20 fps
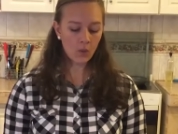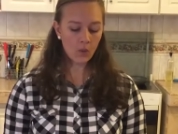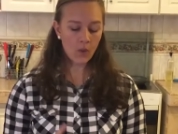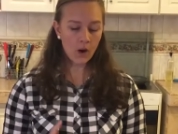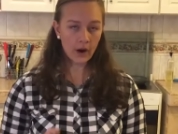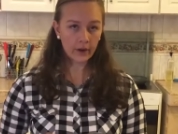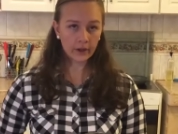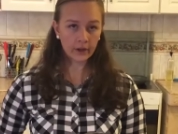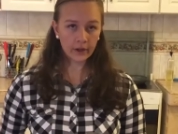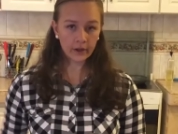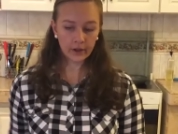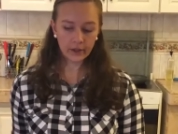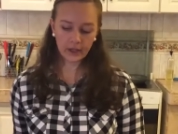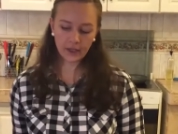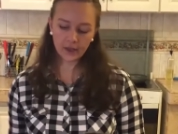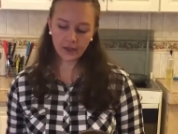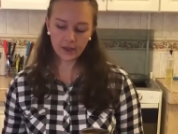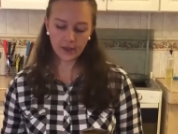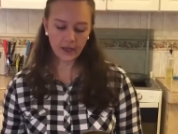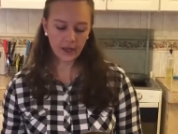water
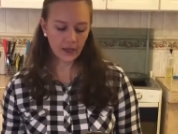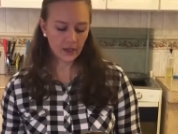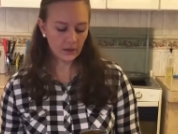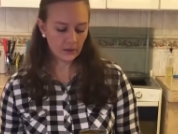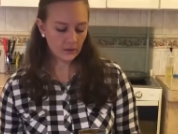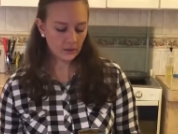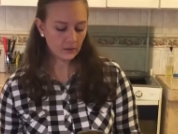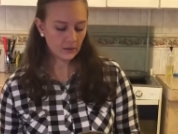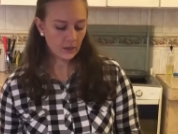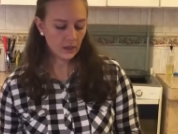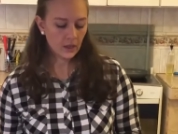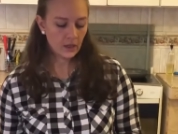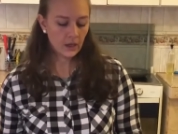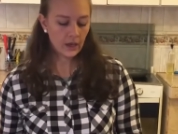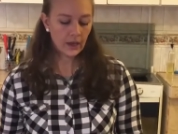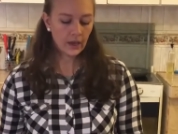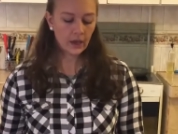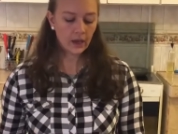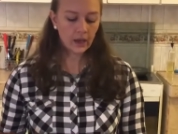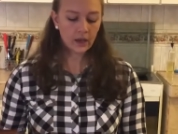in the can.
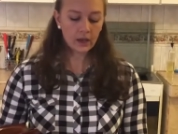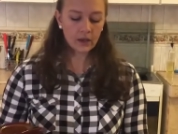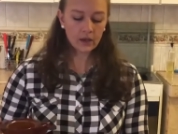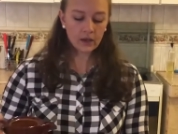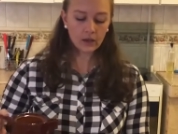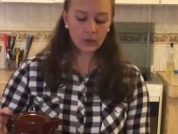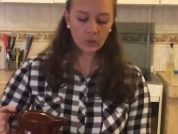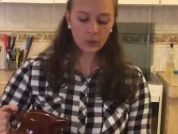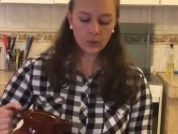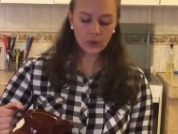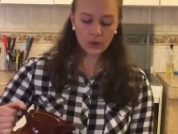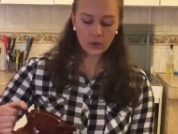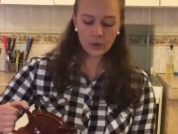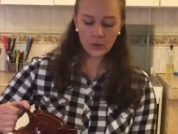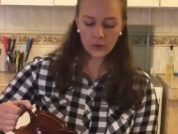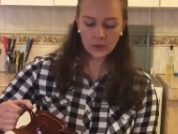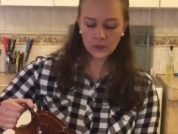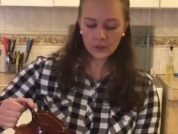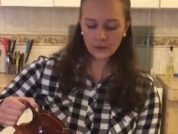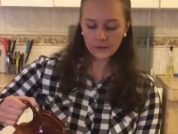And we're
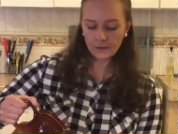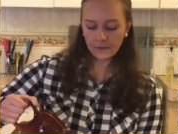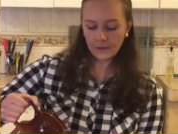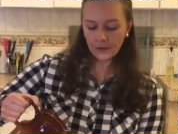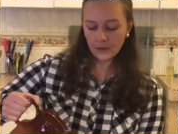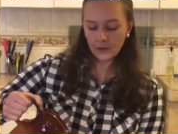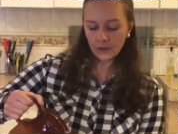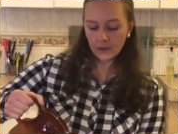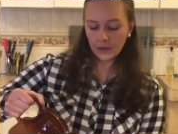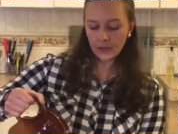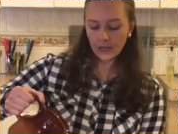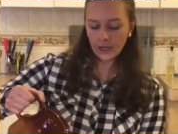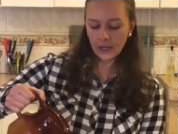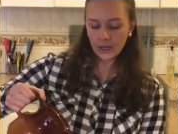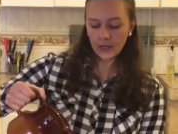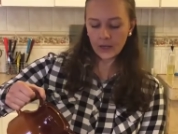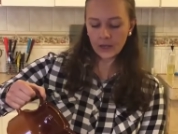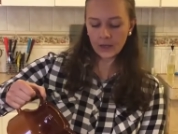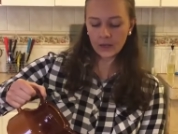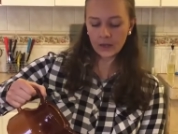going to fill the
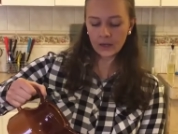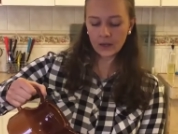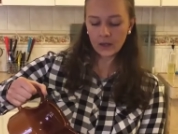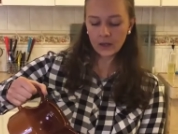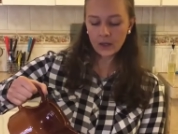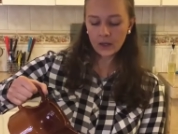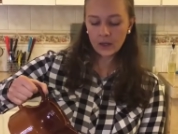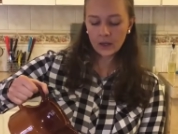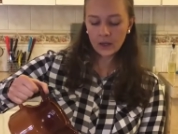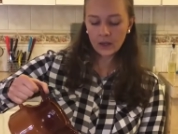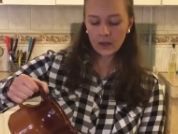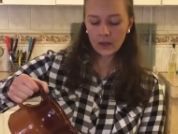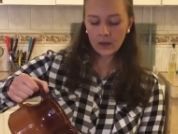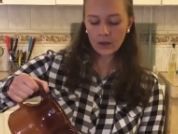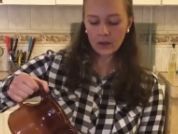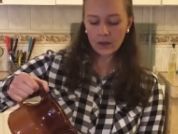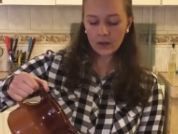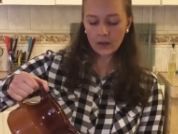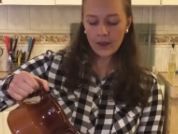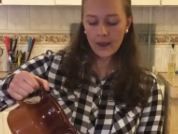can
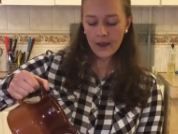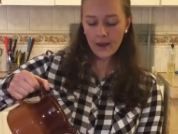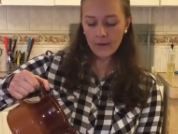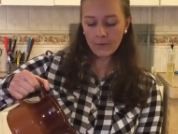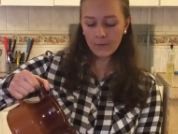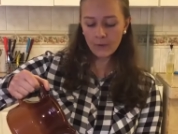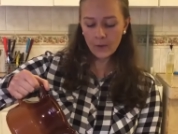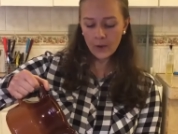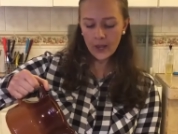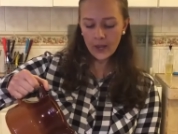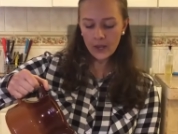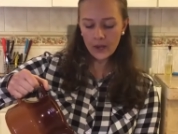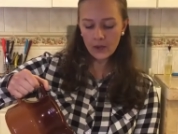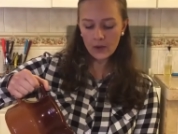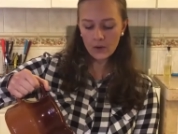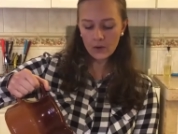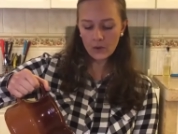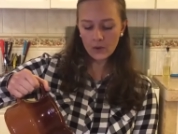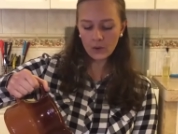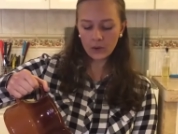
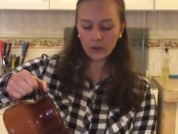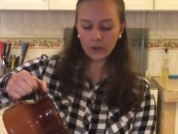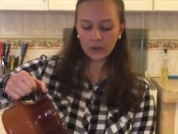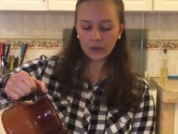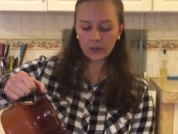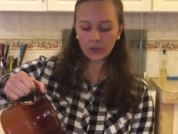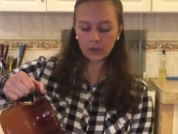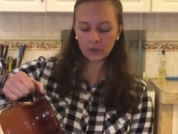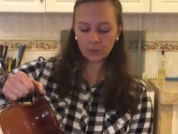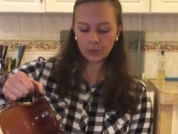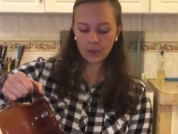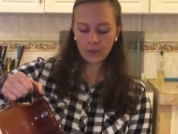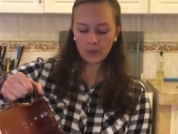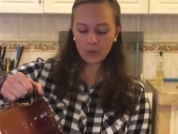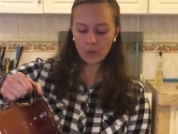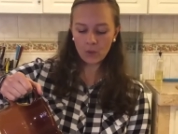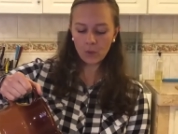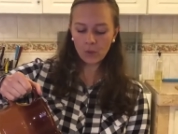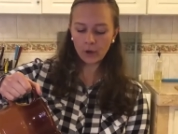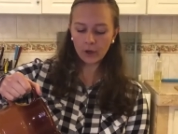halfway or a little bit
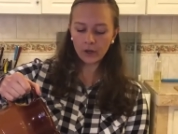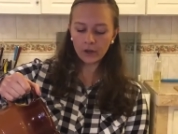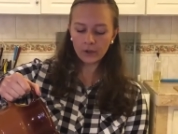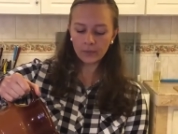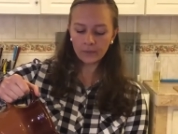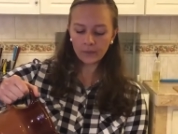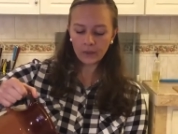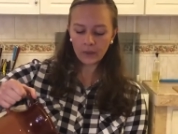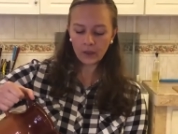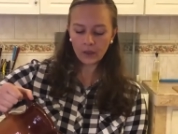more.